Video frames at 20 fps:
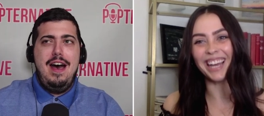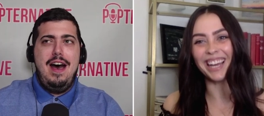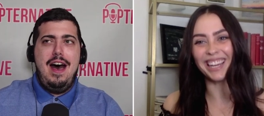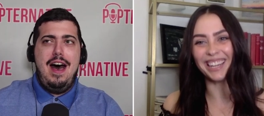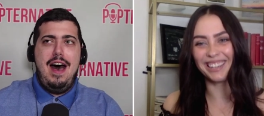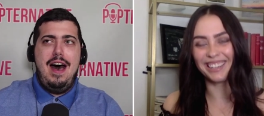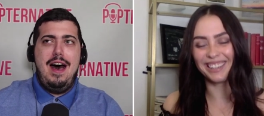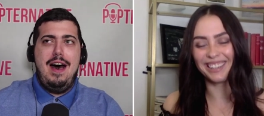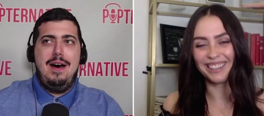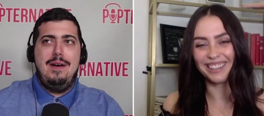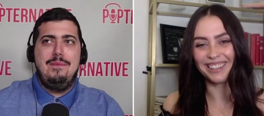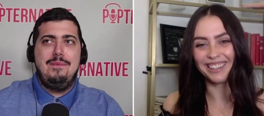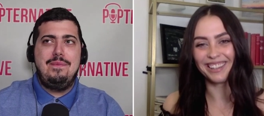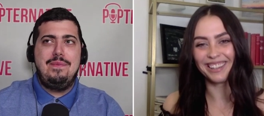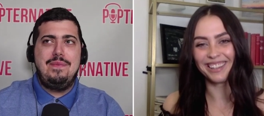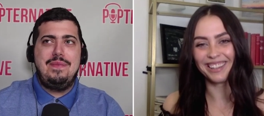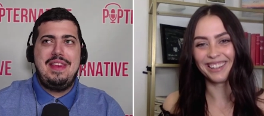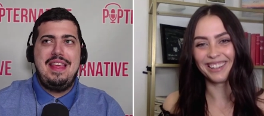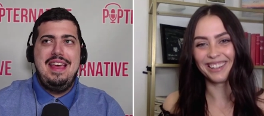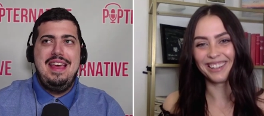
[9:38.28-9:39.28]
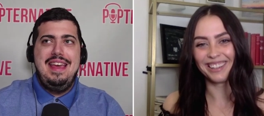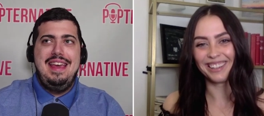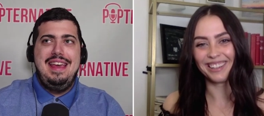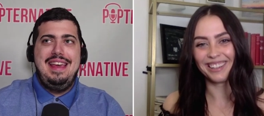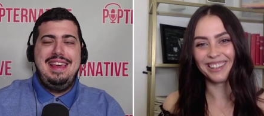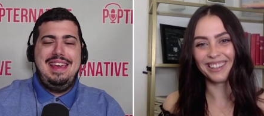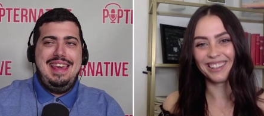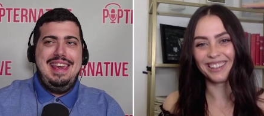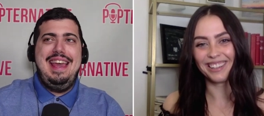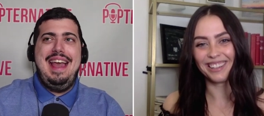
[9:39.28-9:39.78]
Speaker 1: yeah. um
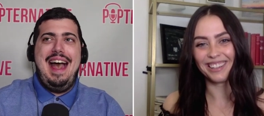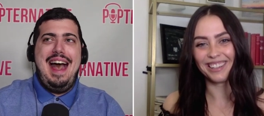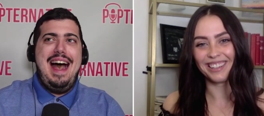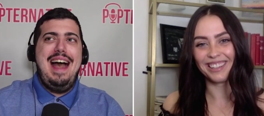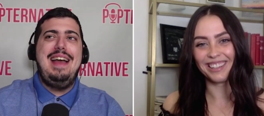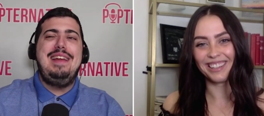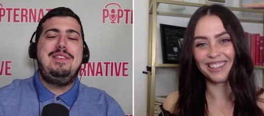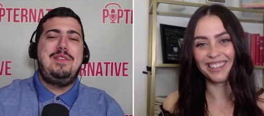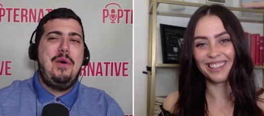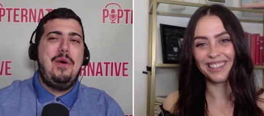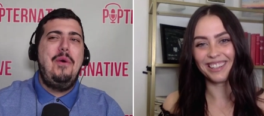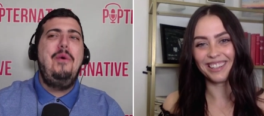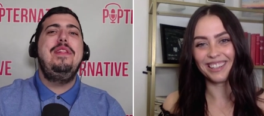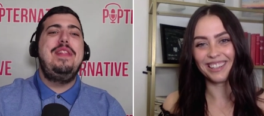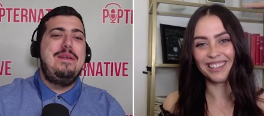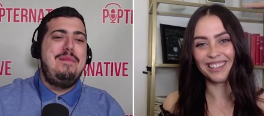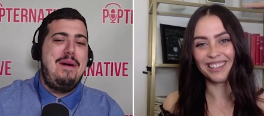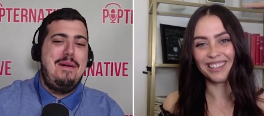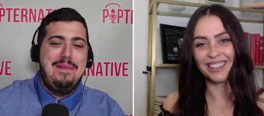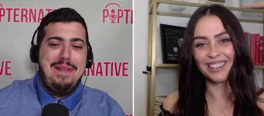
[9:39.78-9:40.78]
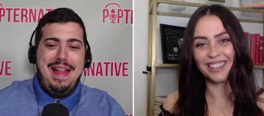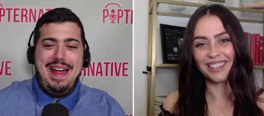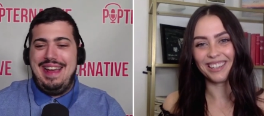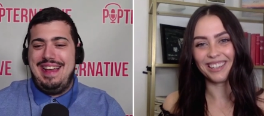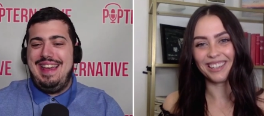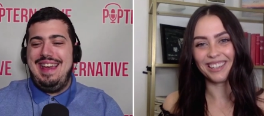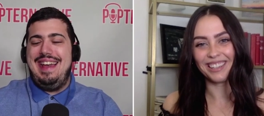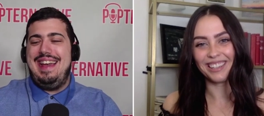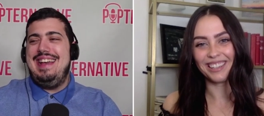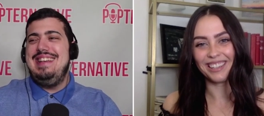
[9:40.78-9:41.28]
he i told him i'm
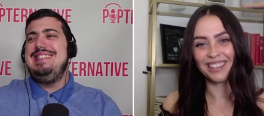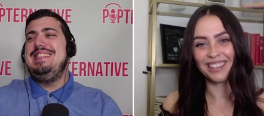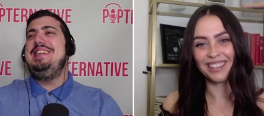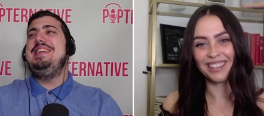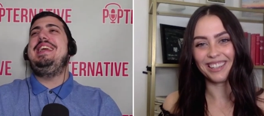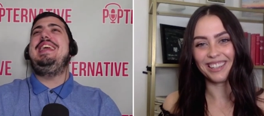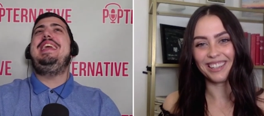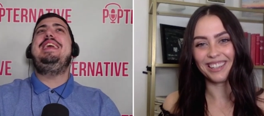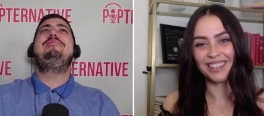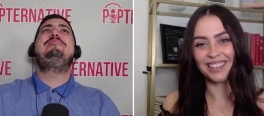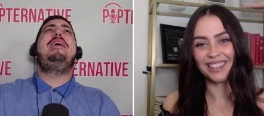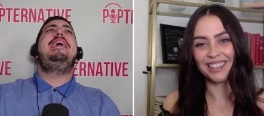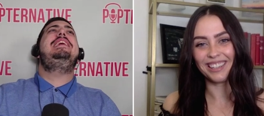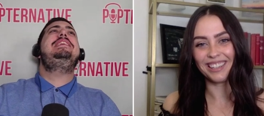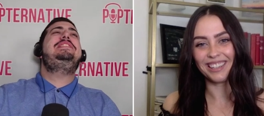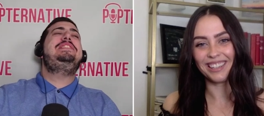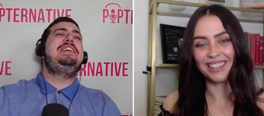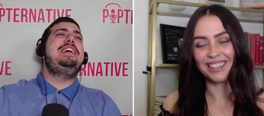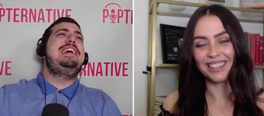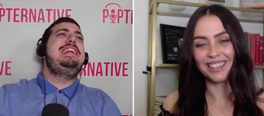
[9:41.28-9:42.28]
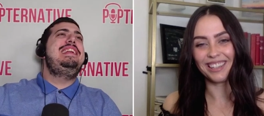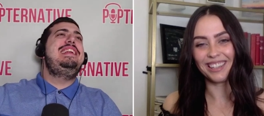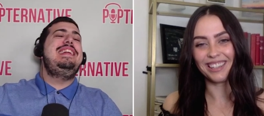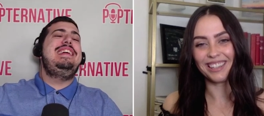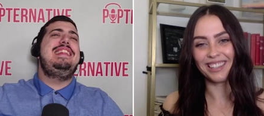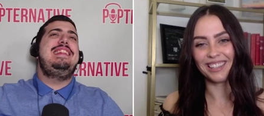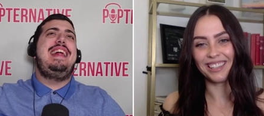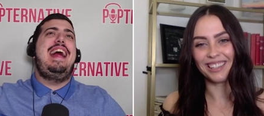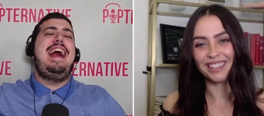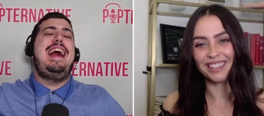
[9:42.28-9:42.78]
like because he, he mentioned
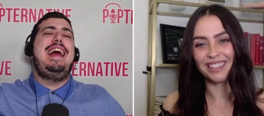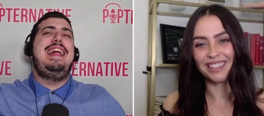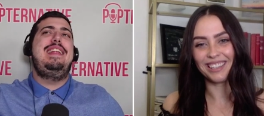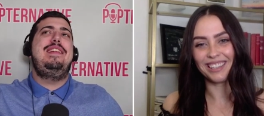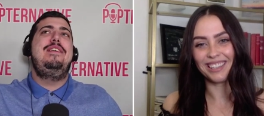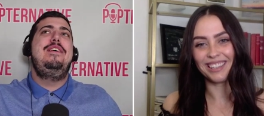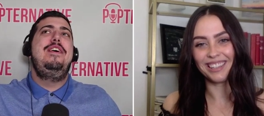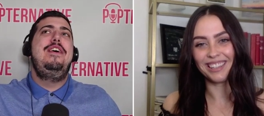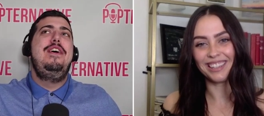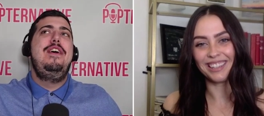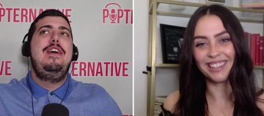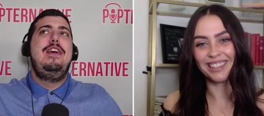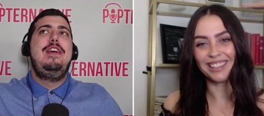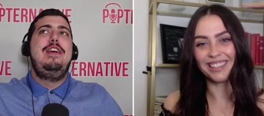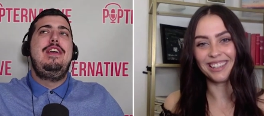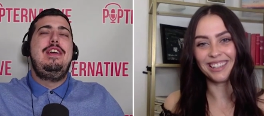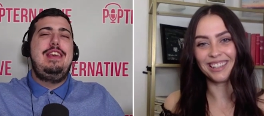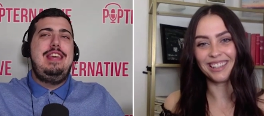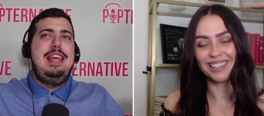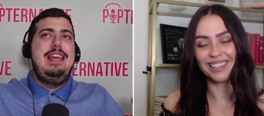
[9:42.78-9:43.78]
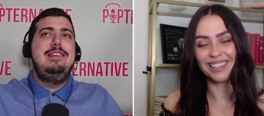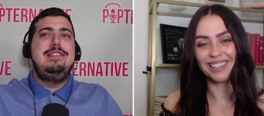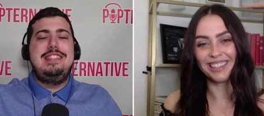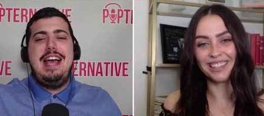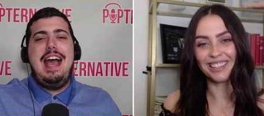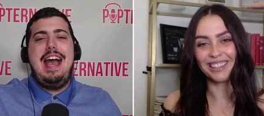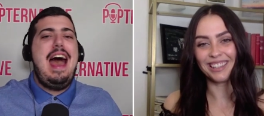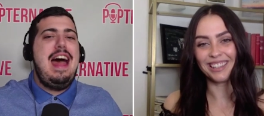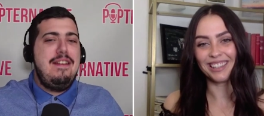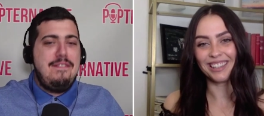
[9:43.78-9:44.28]
that he's
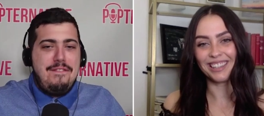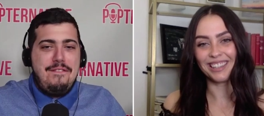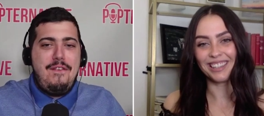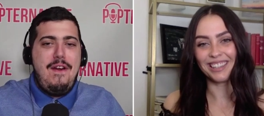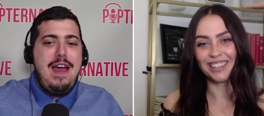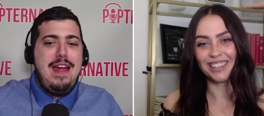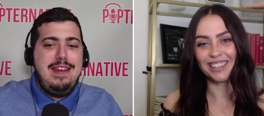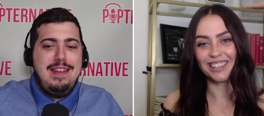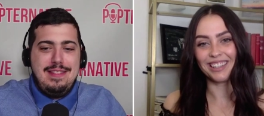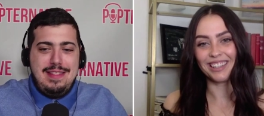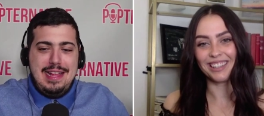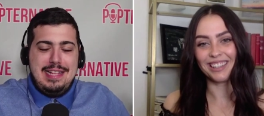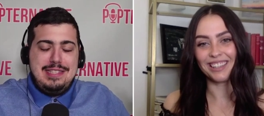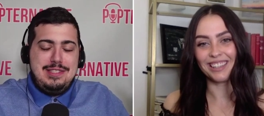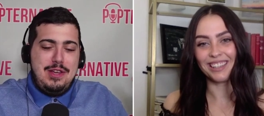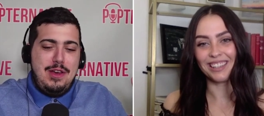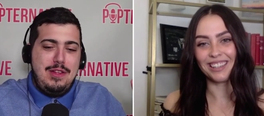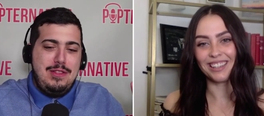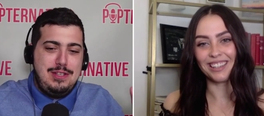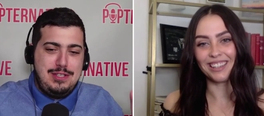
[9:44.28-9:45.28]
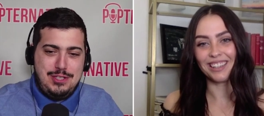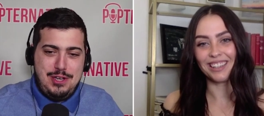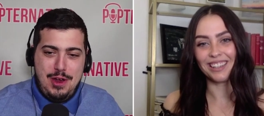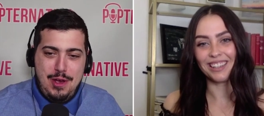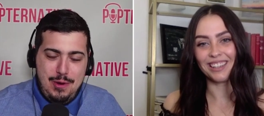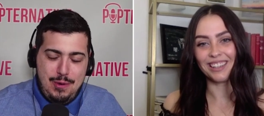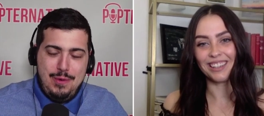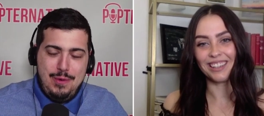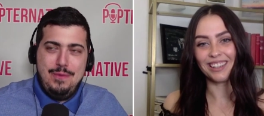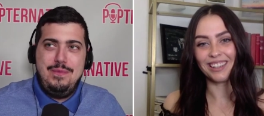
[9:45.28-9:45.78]
like i had a friend that's on the
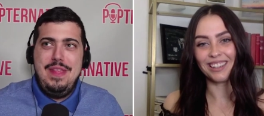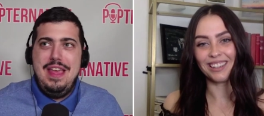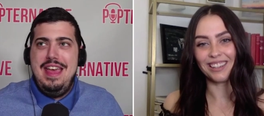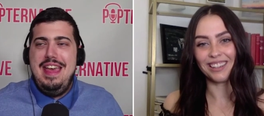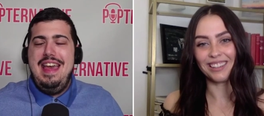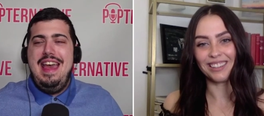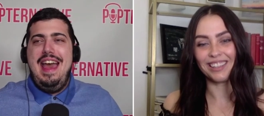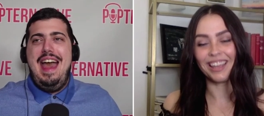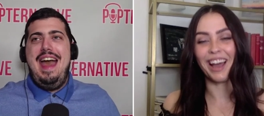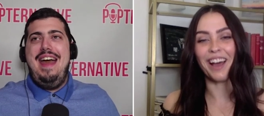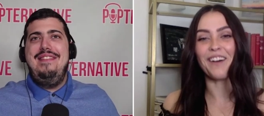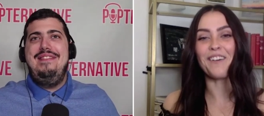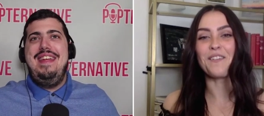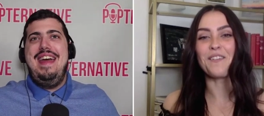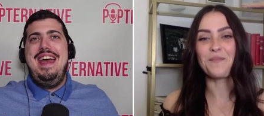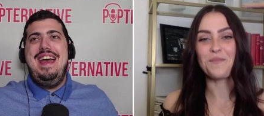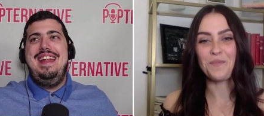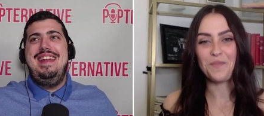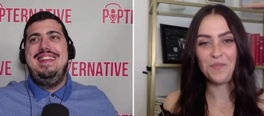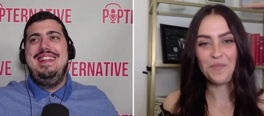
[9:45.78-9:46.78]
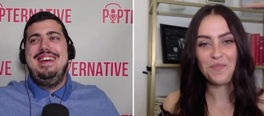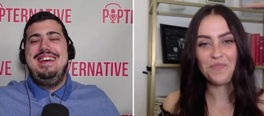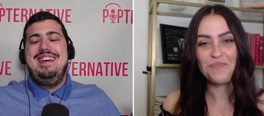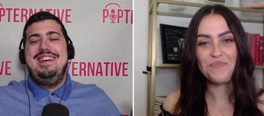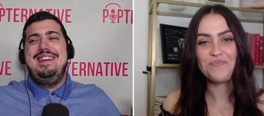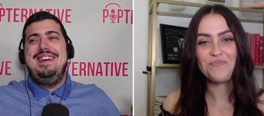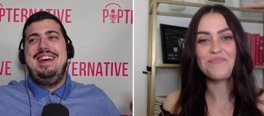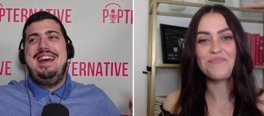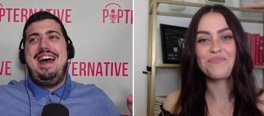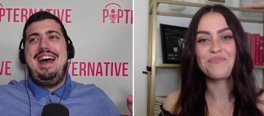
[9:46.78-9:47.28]
show yeah. and then
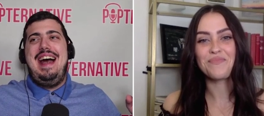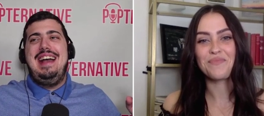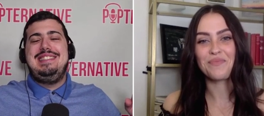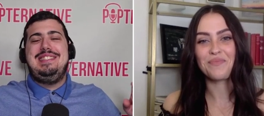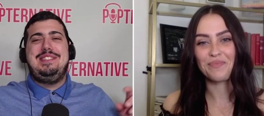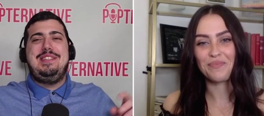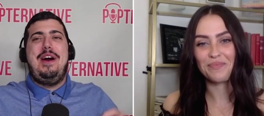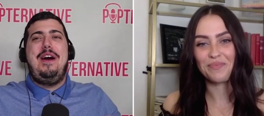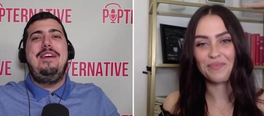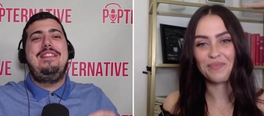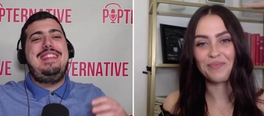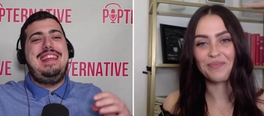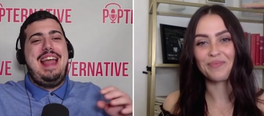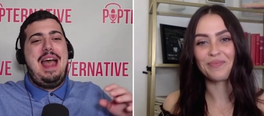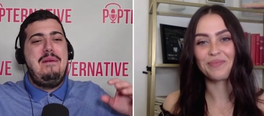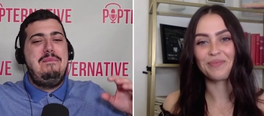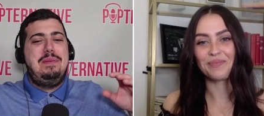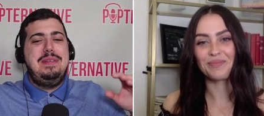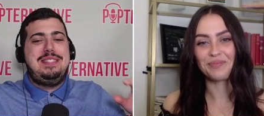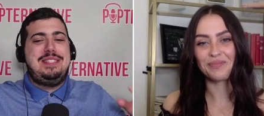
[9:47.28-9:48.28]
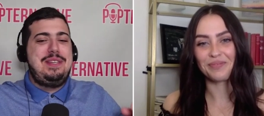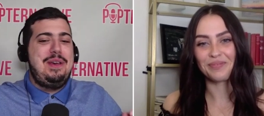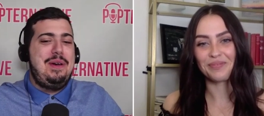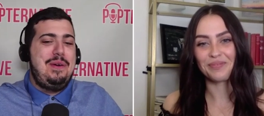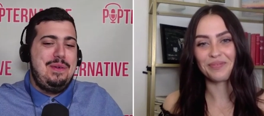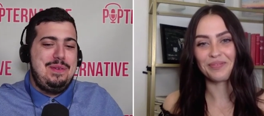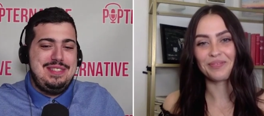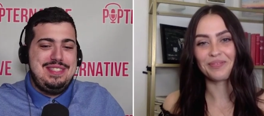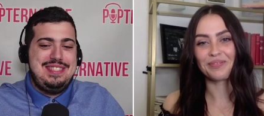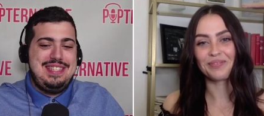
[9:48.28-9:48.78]
i saw the
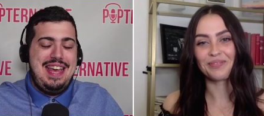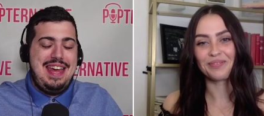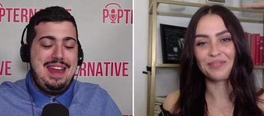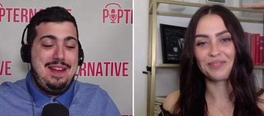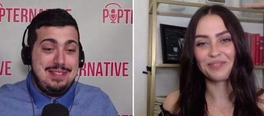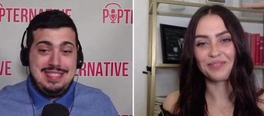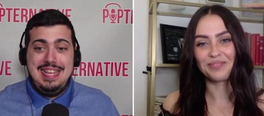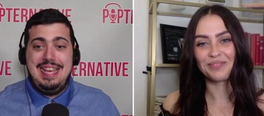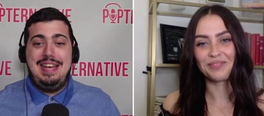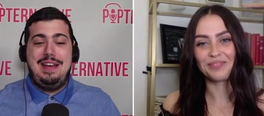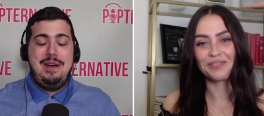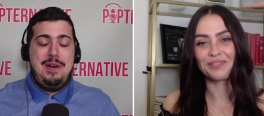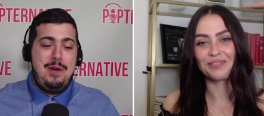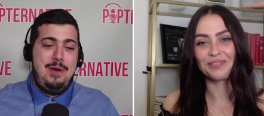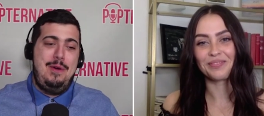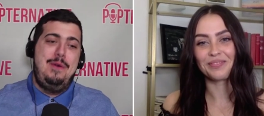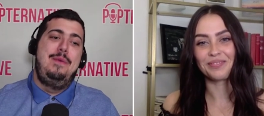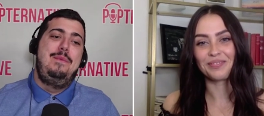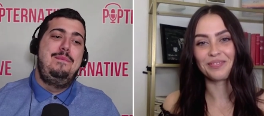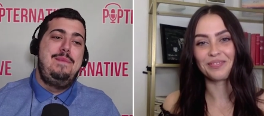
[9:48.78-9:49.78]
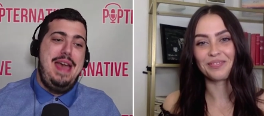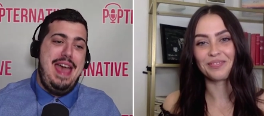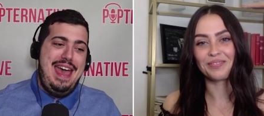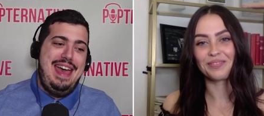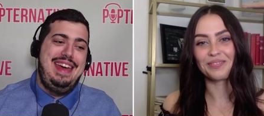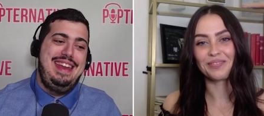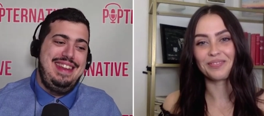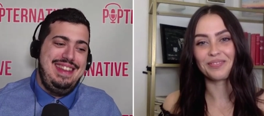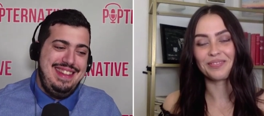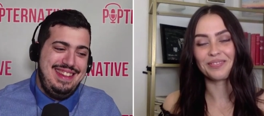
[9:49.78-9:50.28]
episodes and i was like oh
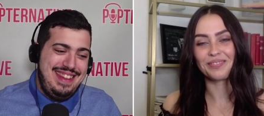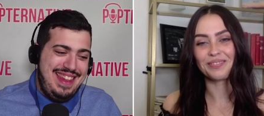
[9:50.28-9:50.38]
man